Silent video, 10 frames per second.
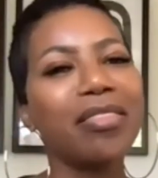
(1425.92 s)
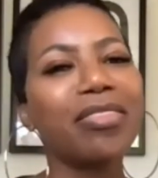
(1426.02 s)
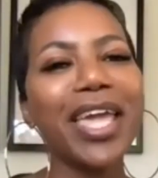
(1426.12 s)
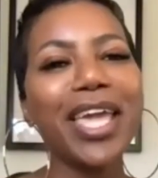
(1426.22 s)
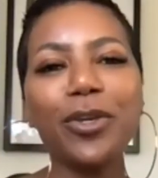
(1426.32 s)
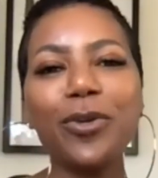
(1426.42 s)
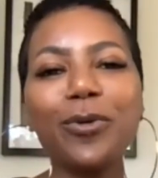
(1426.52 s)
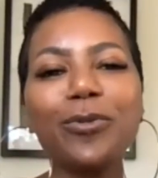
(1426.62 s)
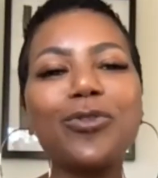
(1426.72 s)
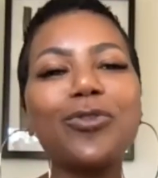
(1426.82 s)
Thank
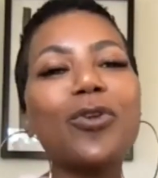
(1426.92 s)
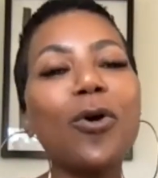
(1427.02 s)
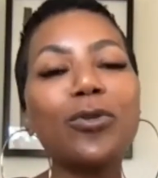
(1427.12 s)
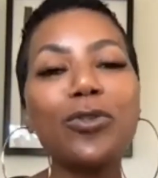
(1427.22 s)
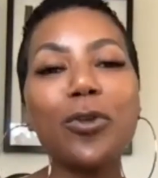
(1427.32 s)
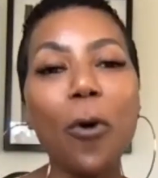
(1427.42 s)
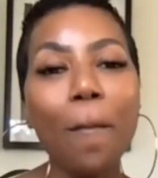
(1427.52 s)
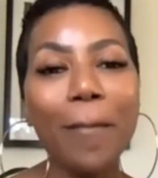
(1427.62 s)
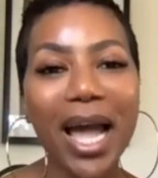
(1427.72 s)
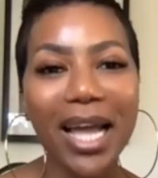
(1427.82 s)
you so
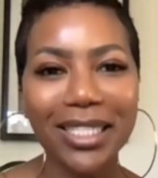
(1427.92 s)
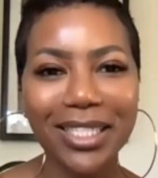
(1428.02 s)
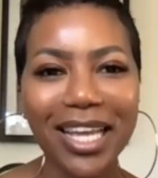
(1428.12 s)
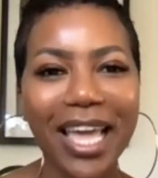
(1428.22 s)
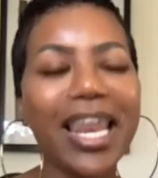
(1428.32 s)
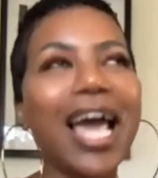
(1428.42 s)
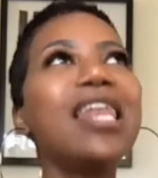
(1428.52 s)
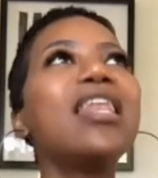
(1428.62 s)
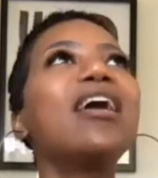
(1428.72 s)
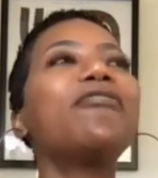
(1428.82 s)
much. And I
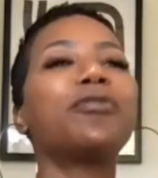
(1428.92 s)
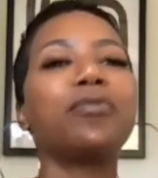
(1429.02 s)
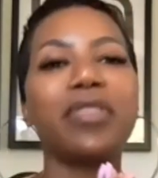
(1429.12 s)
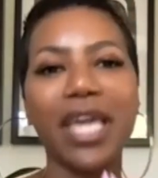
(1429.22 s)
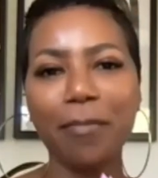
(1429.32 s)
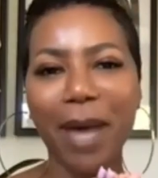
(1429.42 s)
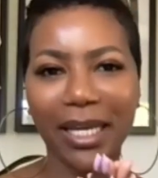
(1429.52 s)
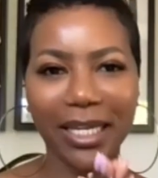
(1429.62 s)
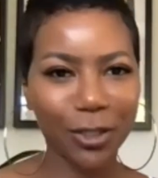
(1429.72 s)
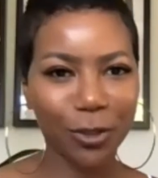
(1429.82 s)
love to thank my
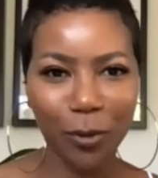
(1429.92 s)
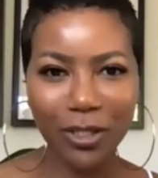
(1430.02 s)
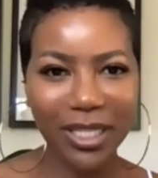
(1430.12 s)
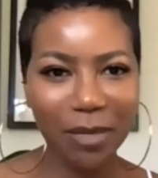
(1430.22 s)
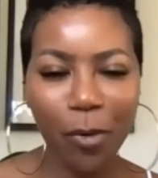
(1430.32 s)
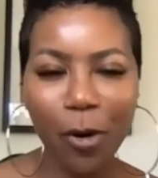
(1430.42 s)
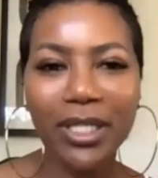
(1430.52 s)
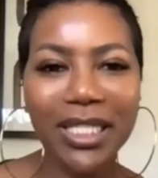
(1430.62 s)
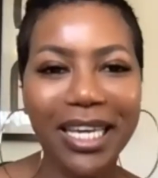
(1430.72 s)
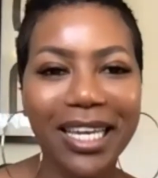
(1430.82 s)
customers in
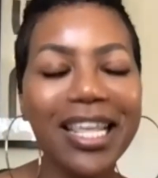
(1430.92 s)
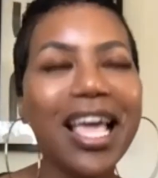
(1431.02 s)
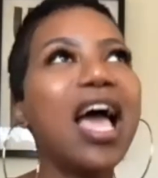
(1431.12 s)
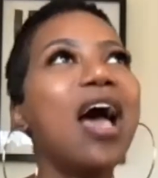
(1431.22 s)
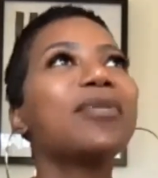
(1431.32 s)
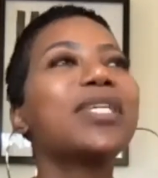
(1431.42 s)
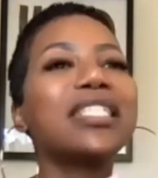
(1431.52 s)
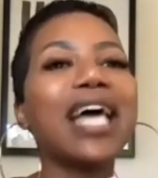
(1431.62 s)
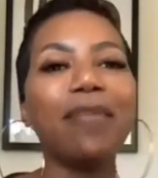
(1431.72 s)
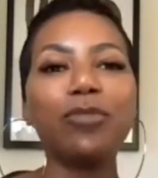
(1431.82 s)
person because
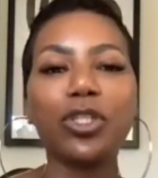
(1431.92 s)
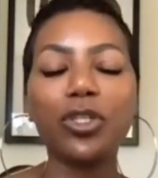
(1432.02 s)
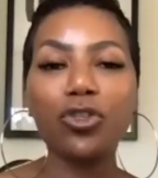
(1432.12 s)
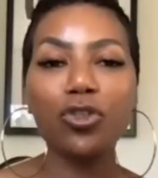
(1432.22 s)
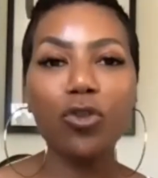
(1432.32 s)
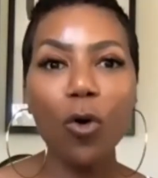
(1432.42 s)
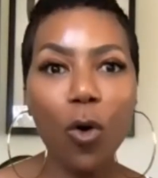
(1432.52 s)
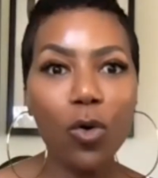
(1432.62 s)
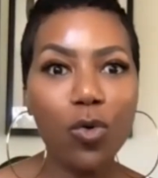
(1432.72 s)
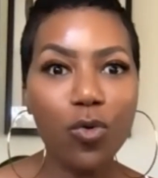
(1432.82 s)
I am just
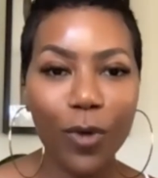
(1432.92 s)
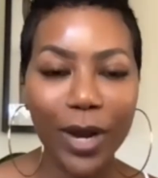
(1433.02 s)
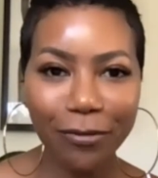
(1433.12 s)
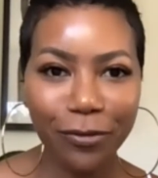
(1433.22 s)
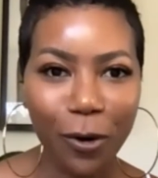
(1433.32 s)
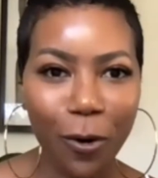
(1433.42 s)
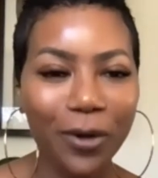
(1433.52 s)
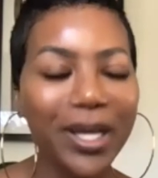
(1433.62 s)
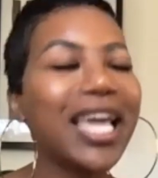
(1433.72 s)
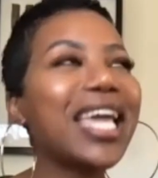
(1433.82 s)
so
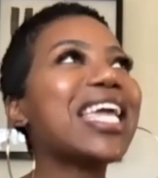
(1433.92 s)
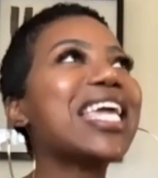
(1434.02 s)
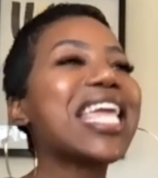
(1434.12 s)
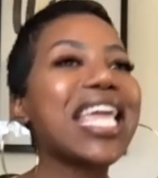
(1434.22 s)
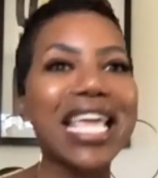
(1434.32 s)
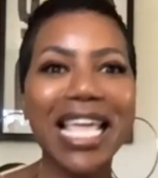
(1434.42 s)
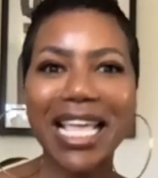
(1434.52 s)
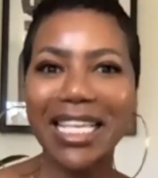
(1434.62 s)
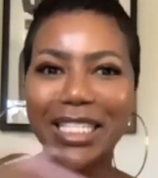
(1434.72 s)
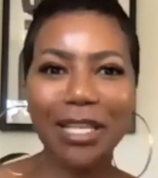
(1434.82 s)
grateful. It
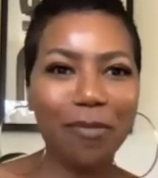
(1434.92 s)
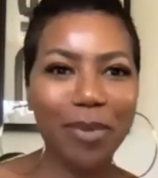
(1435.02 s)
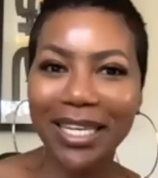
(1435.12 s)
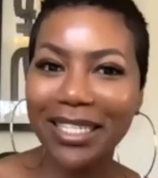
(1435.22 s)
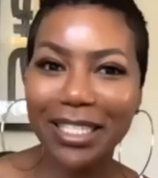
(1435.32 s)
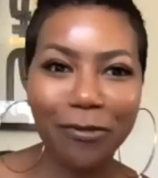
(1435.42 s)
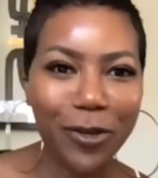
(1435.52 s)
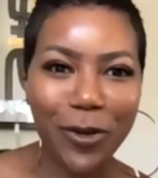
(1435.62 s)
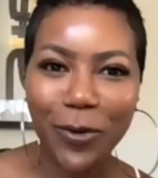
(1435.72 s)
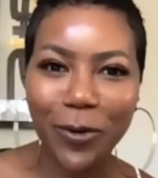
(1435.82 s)
is because of
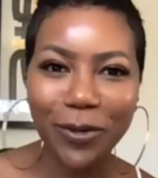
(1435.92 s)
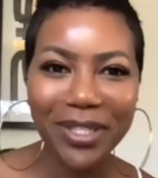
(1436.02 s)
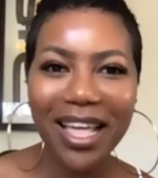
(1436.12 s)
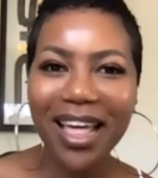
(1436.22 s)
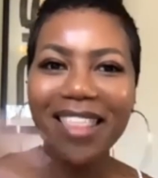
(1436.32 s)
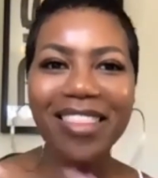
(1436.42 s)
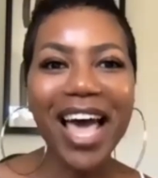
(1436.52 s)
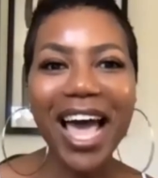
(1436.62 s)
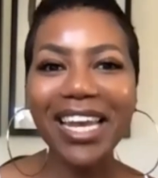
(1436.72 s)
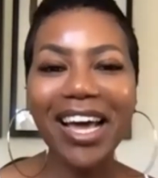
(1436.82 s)
you
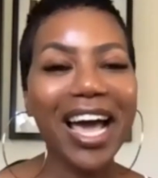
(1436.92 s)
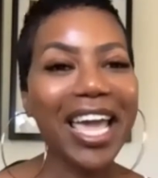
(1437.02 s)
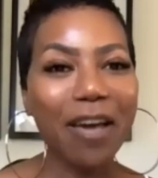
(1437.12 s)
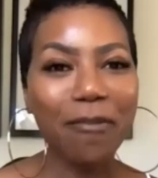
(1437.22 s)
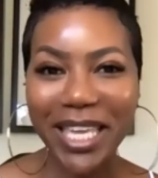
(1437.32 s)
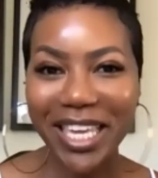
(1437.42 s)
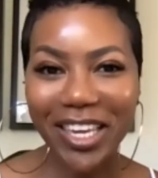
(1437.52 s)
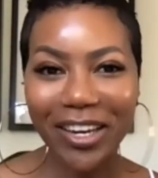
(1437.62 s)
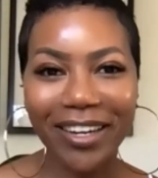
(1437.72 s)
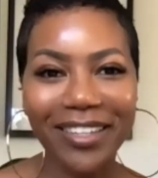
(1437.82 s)
that I am
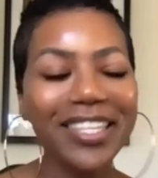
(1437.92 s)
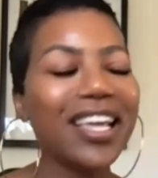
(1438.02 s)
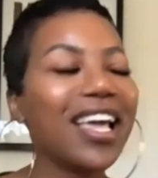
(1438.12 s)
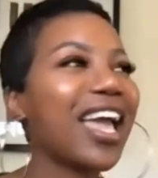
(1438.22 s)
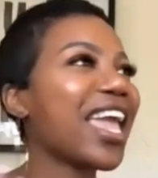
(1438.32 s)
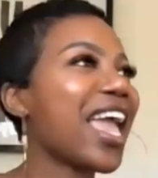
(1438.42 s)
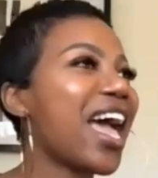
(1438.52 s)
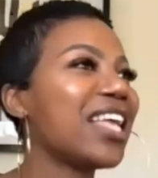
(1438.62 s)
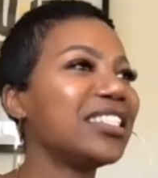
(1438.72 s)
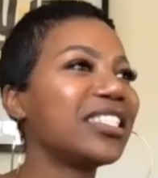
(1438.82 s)
here.
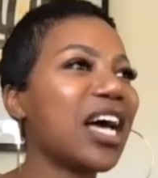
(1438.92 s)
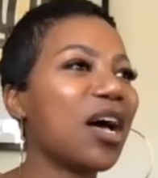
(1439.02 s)
And